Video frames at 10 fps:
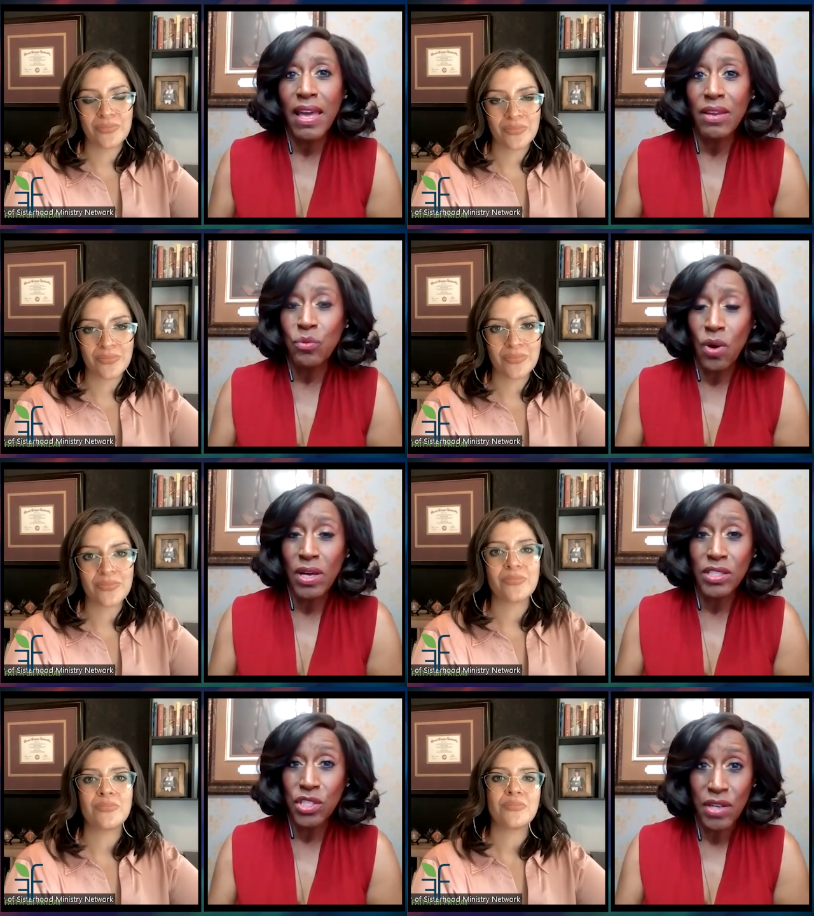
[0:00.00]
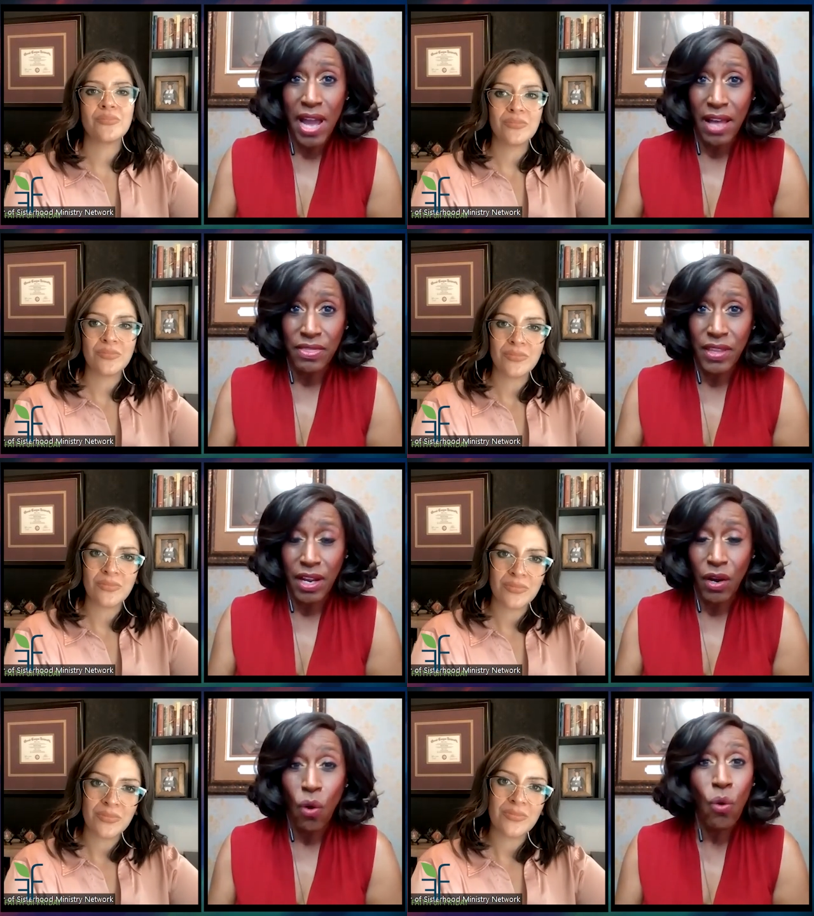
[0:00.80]
Speaker 1: that one, you're out
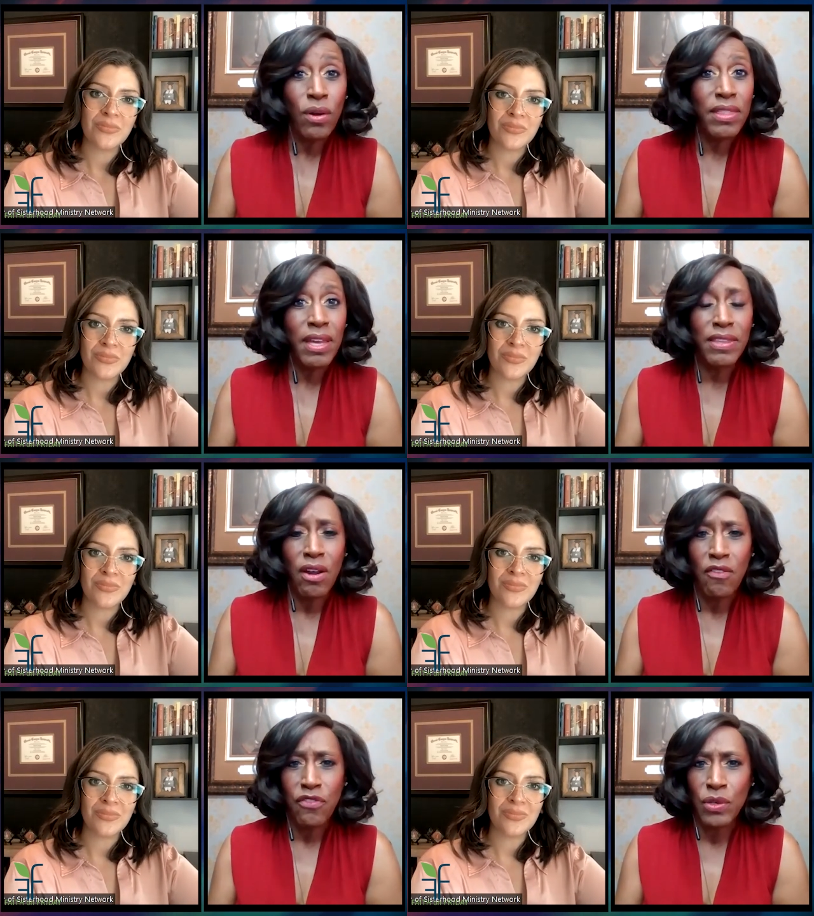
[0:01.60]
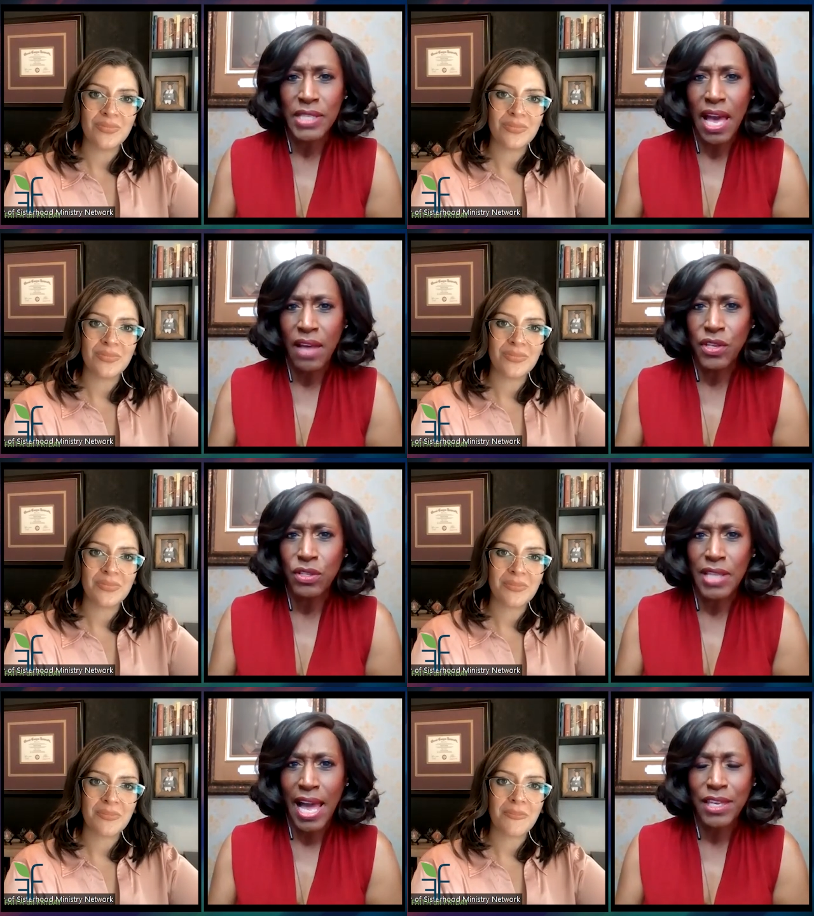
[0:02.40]
there, or that there are folks out
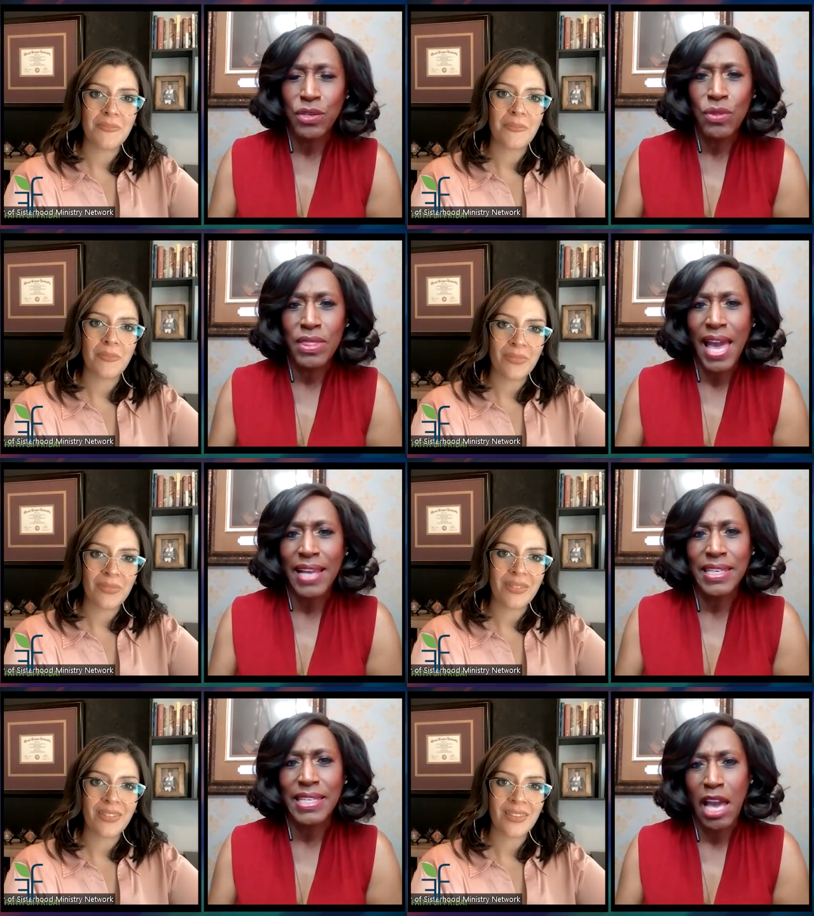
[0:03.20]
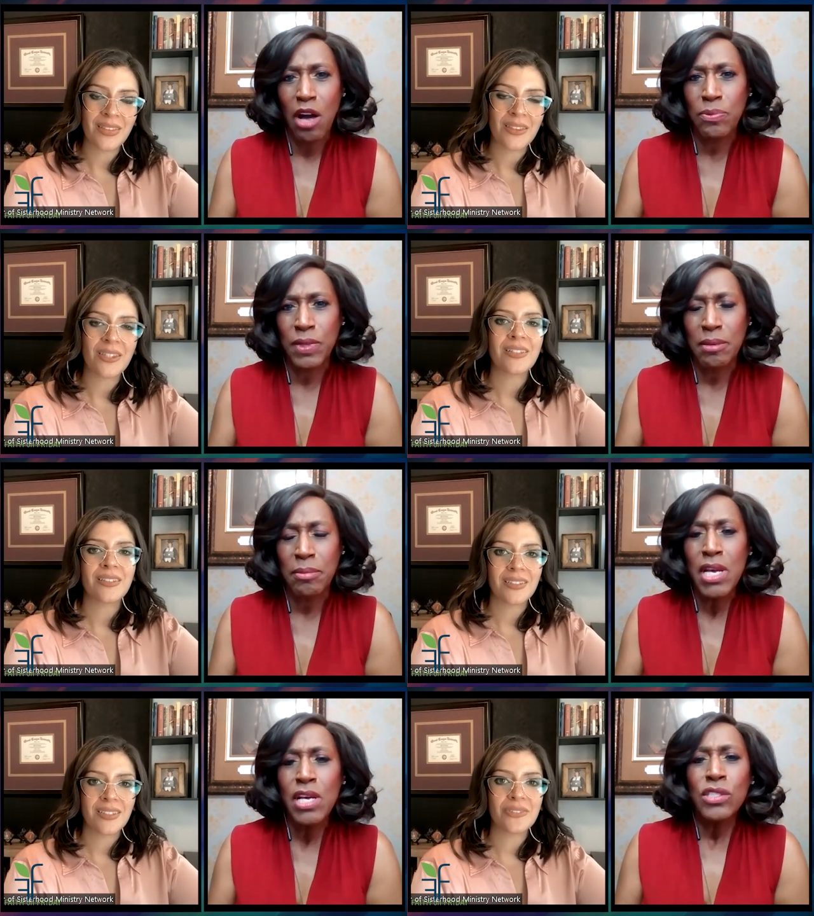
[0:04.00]
there like you that can help
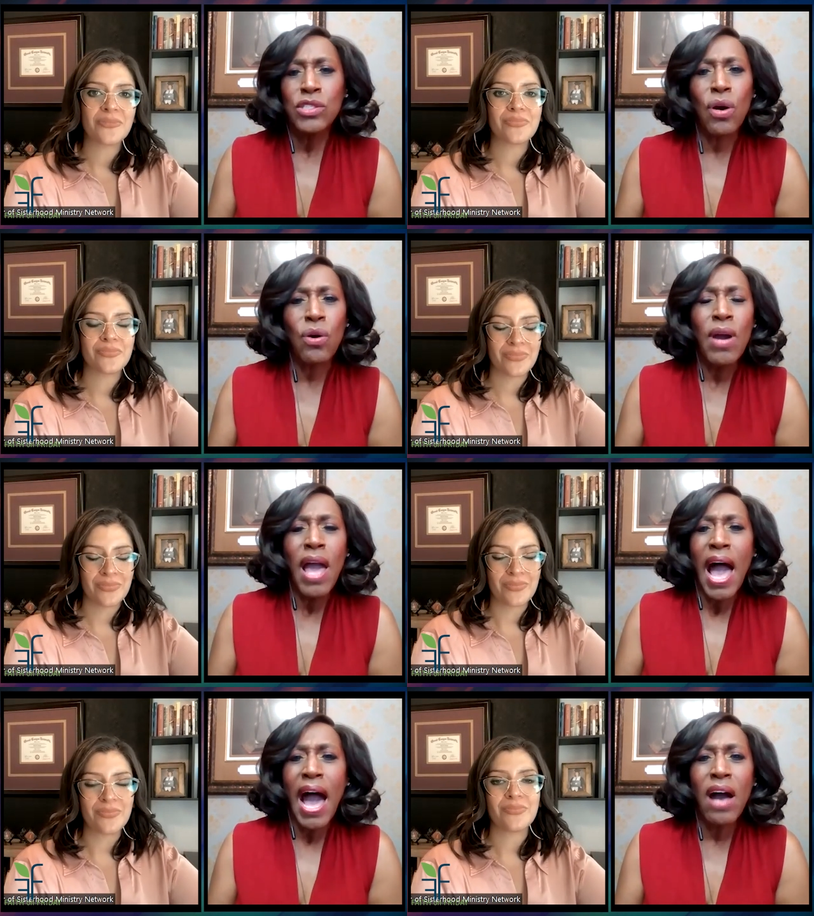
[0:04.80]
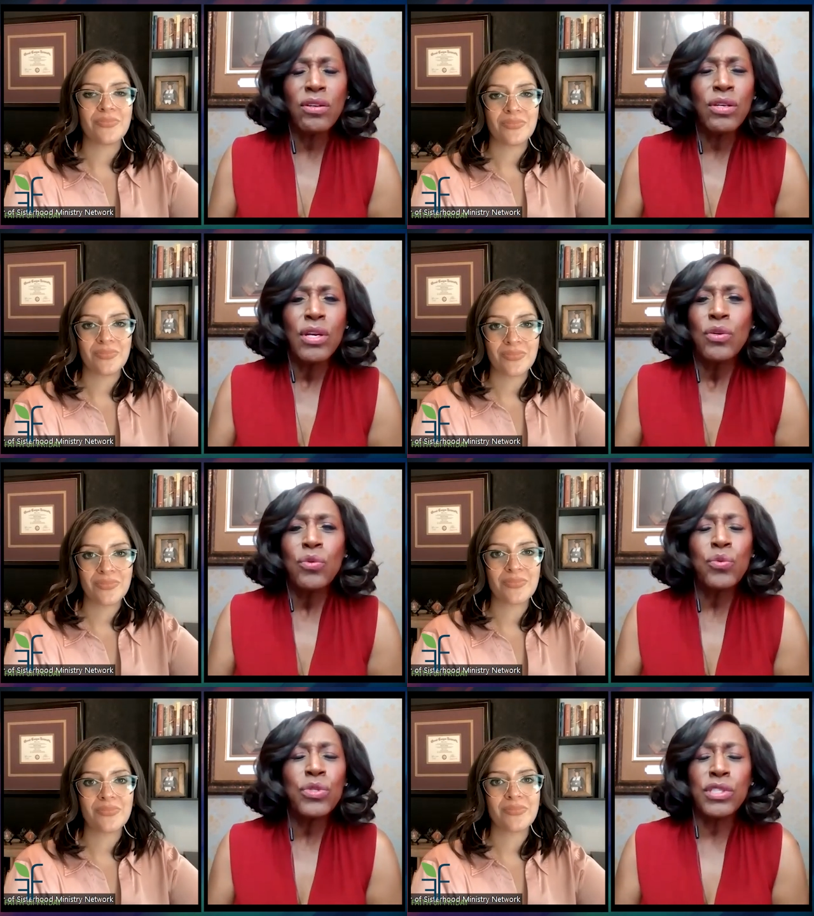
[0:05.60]
them. So, mm-hmm
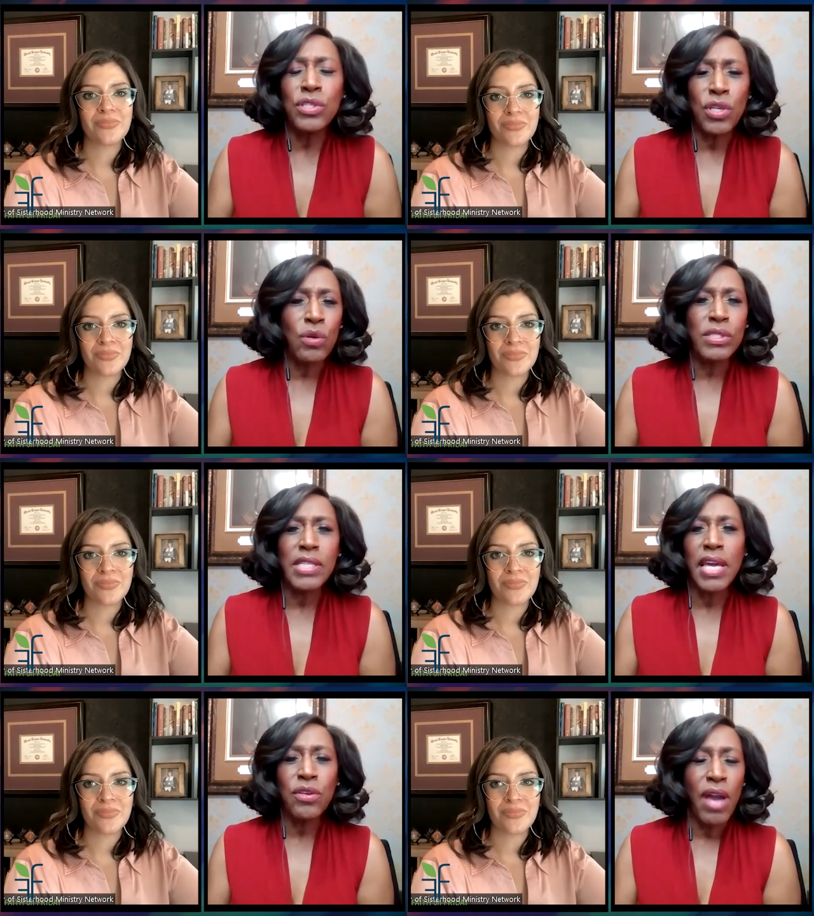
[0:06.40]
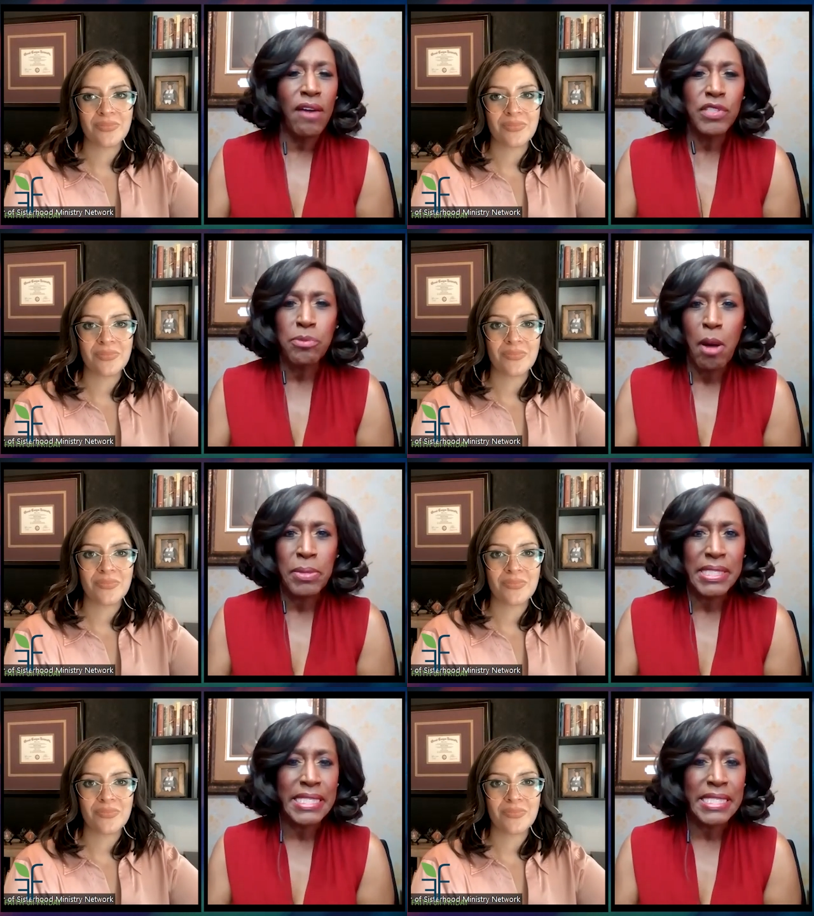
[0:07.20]
you know, say you have a small